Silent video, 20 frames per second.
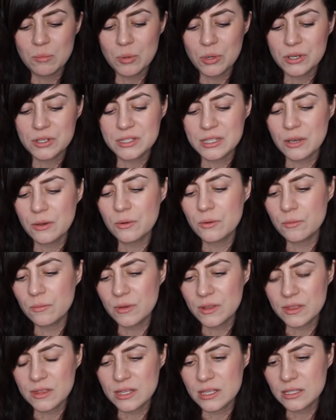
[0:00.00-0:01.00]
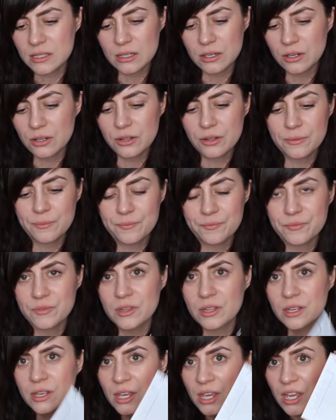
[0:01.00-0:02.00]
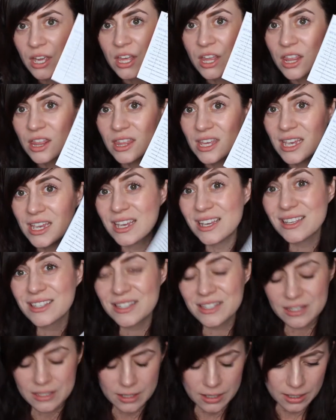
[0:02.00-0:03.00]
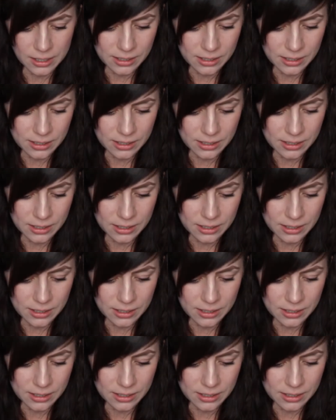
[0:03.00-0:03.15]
books out with these little things?